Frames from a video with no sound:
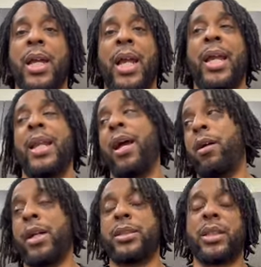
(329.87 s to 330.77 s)
and now
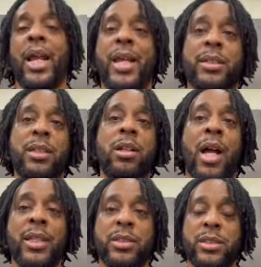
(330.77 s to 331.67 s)
it's enhanced, you know,
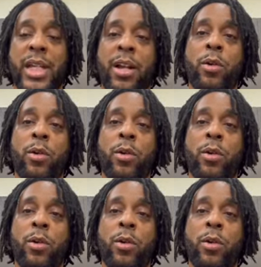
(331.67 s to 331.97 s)
I just shared